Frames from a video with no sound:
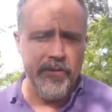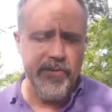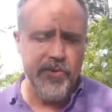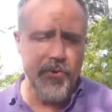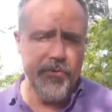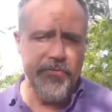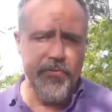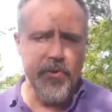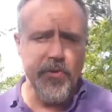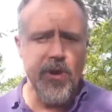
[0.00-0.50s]

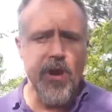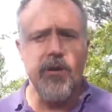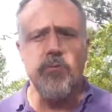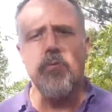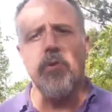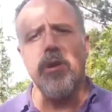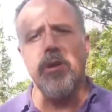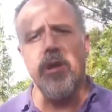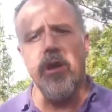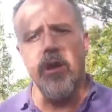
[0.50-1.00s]
So if you're
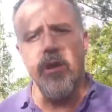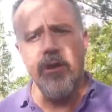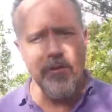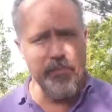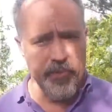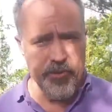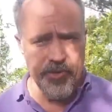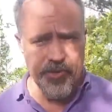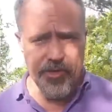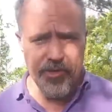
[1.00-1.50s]
not
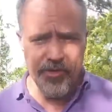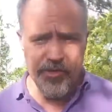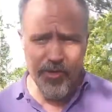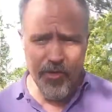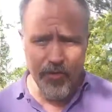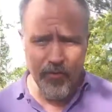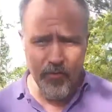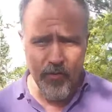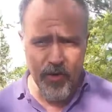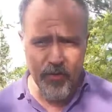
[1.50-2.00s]
100%
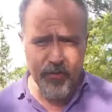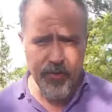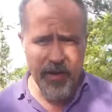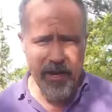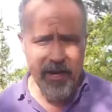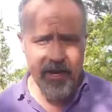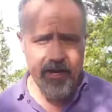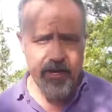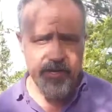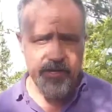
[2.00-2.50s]
certain what a
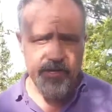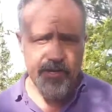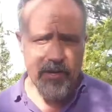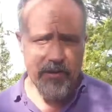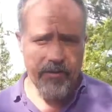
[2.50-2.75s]
plant is,